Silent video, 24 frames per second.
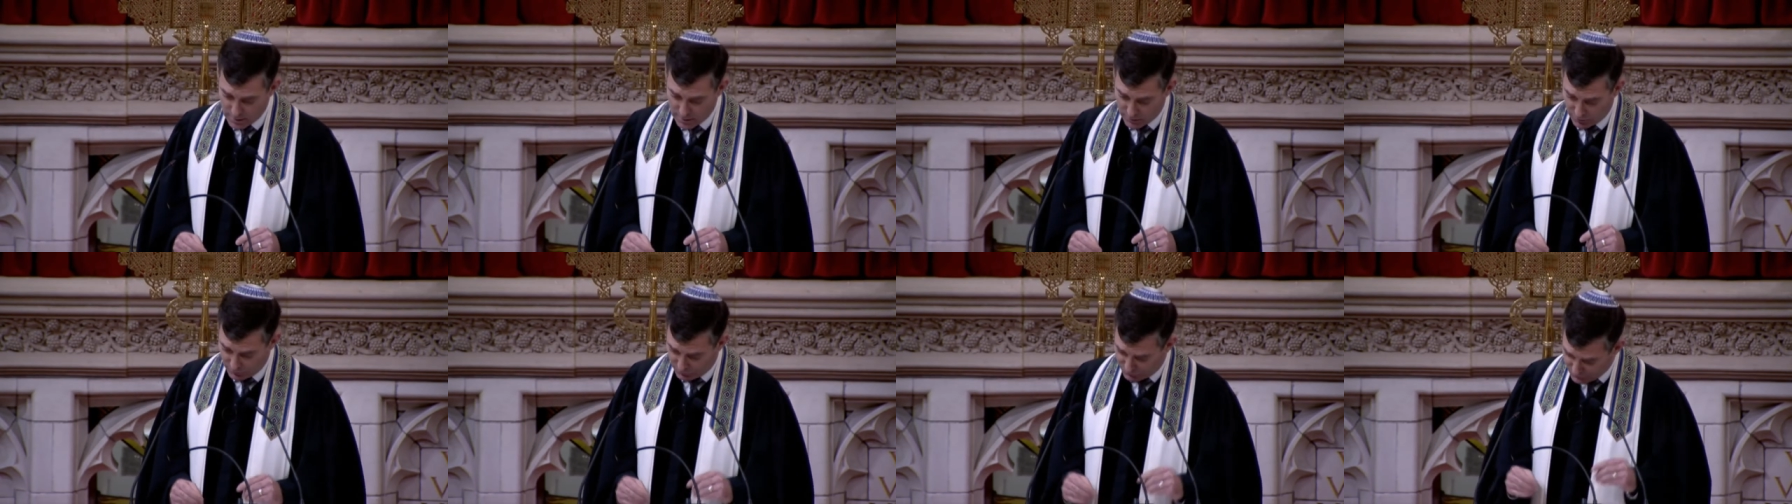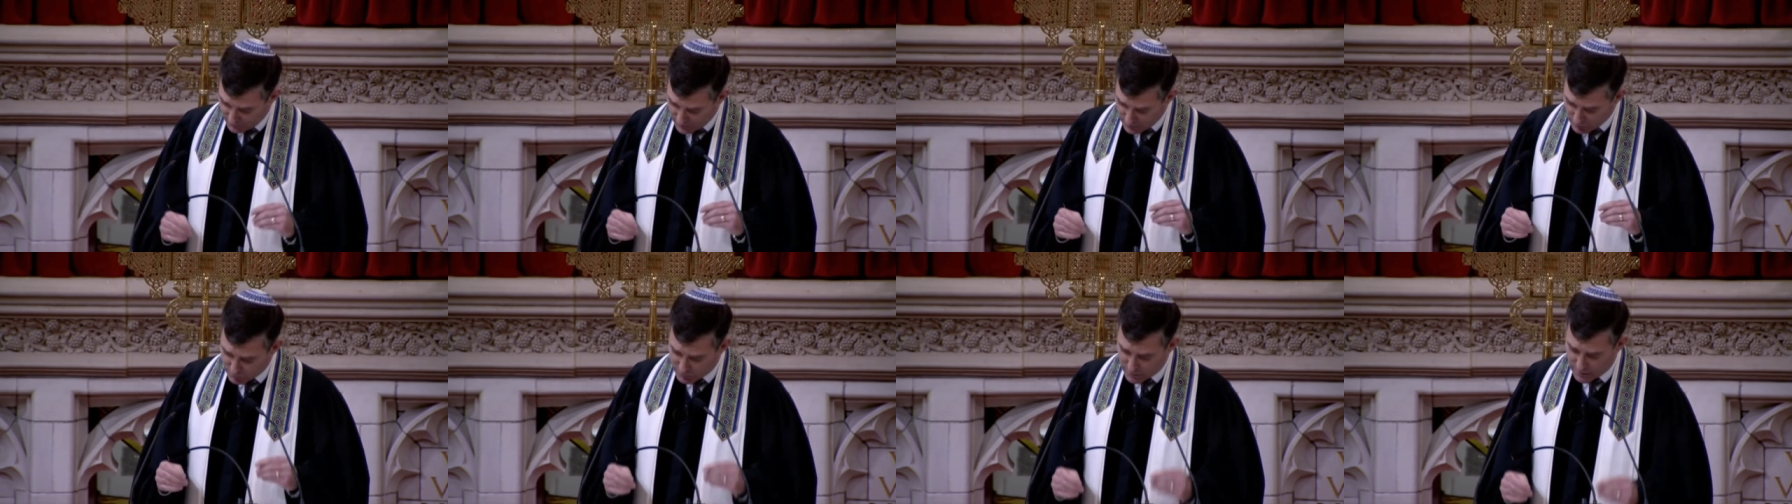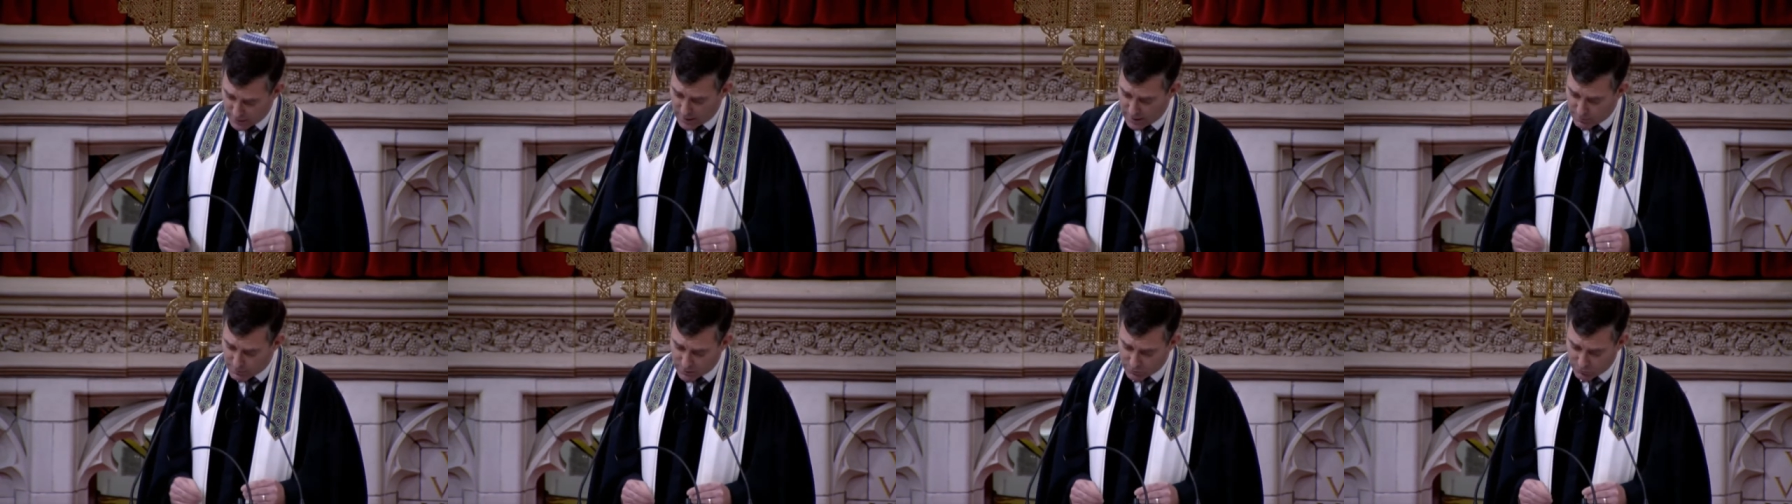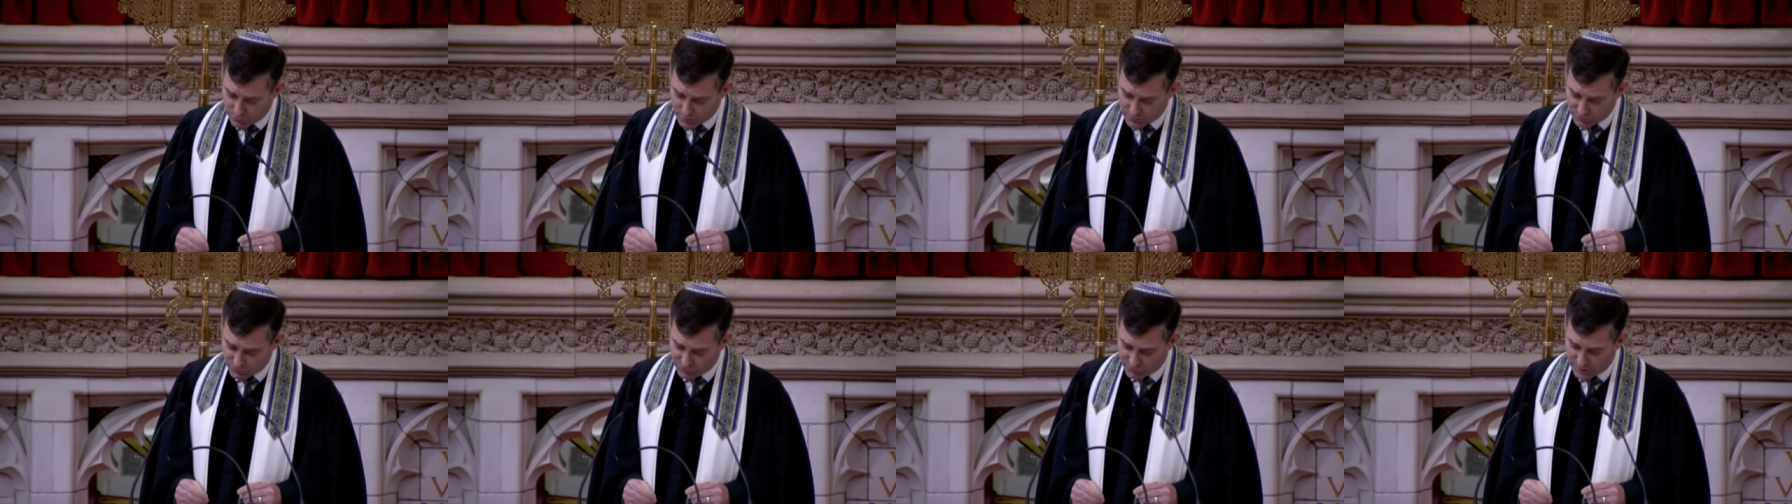The fear that
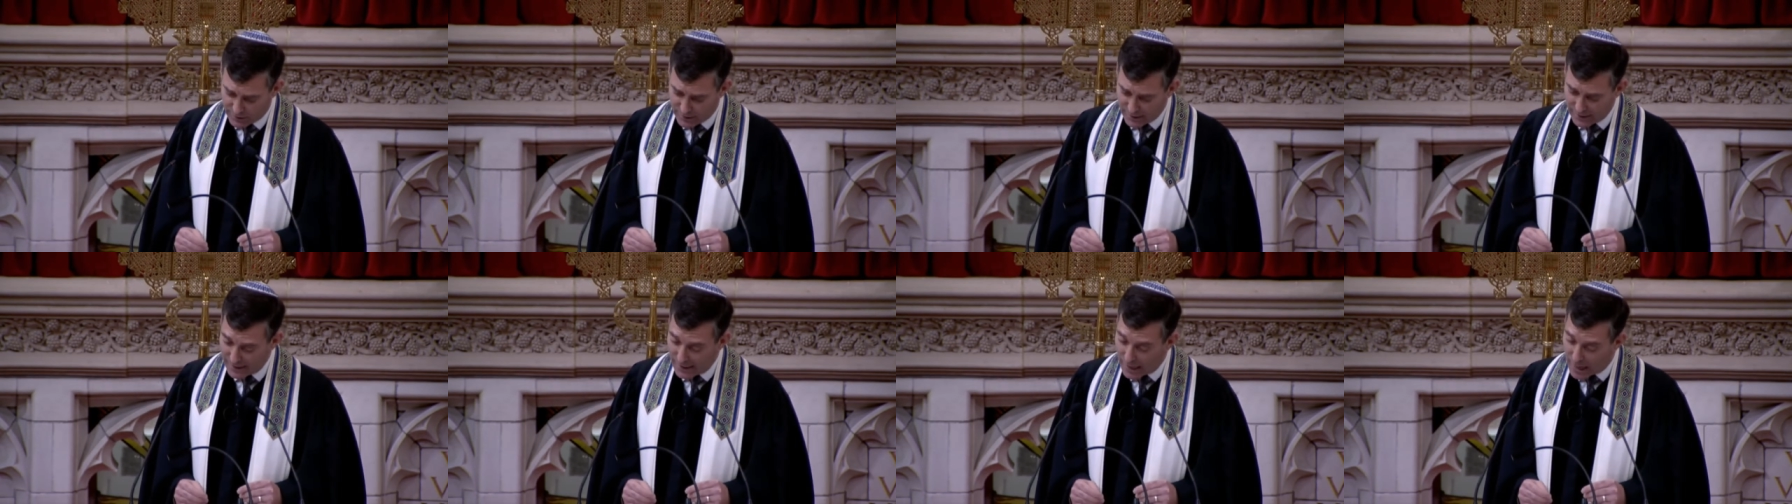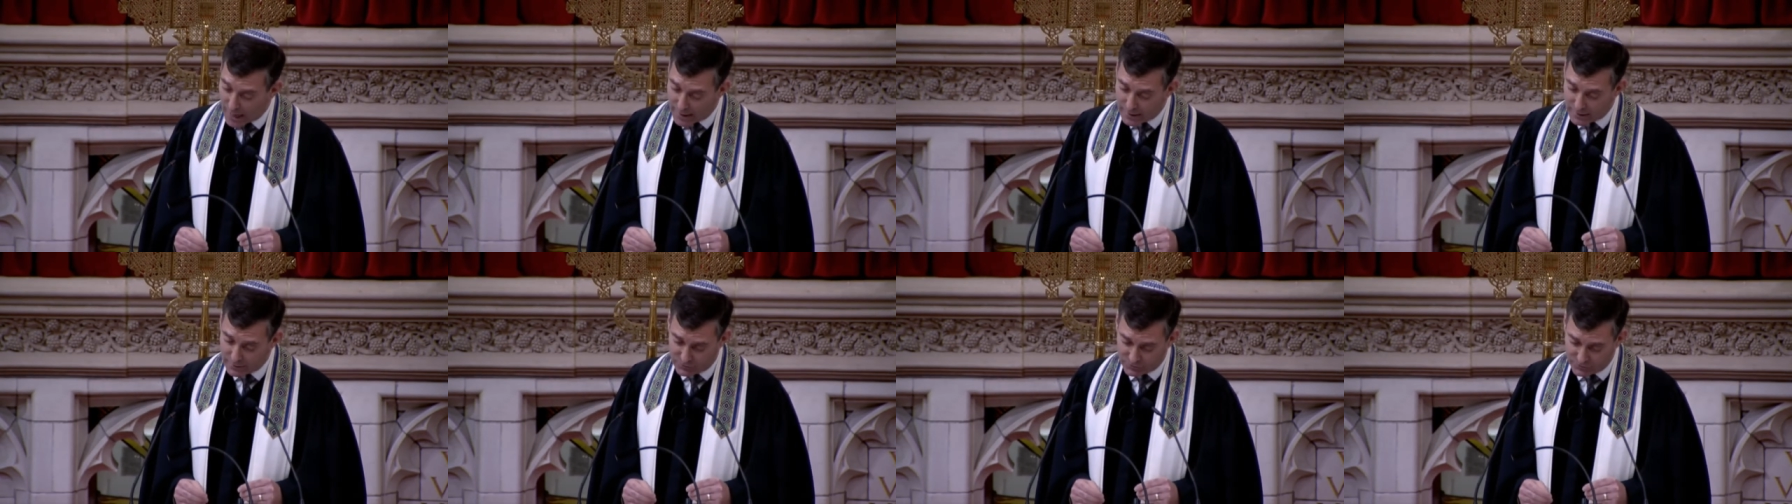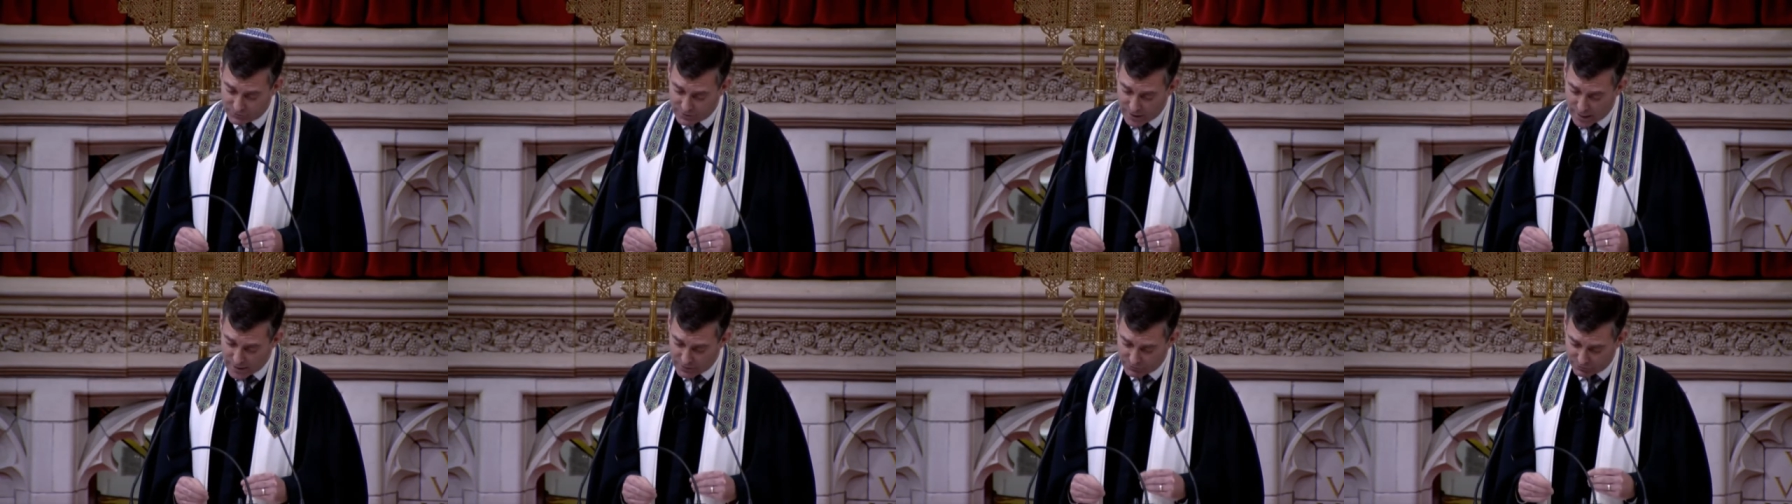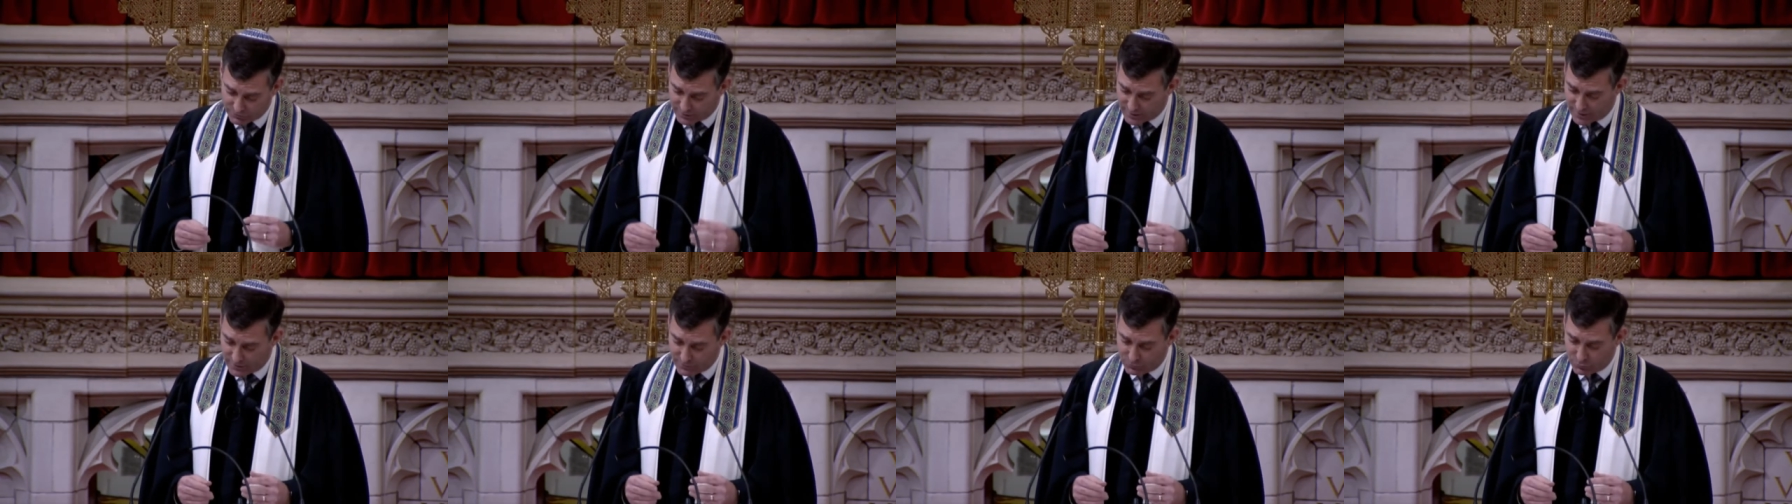immigrants in the United States
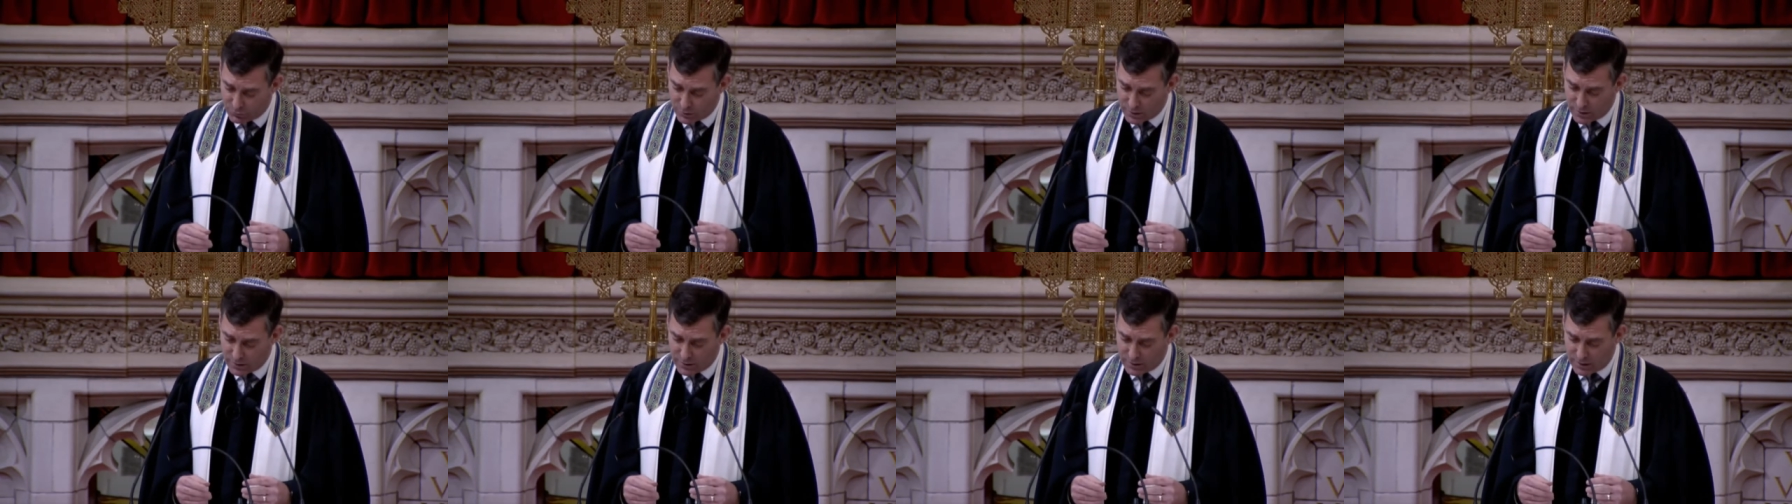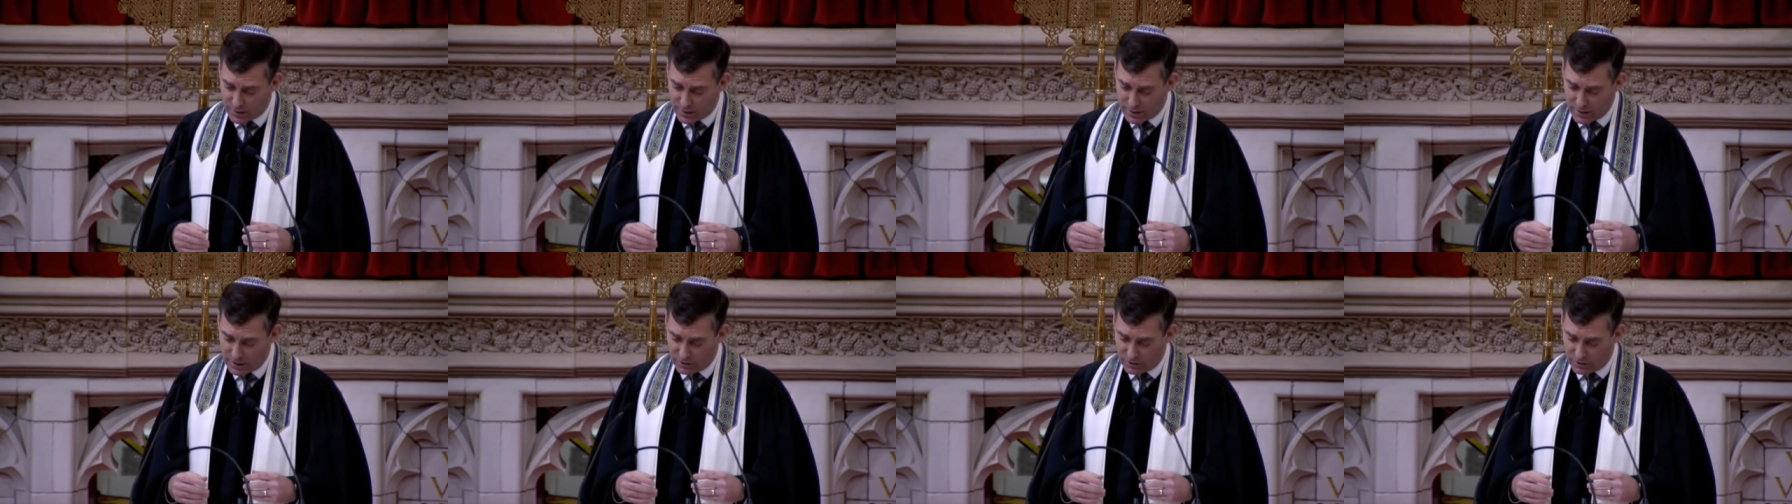live with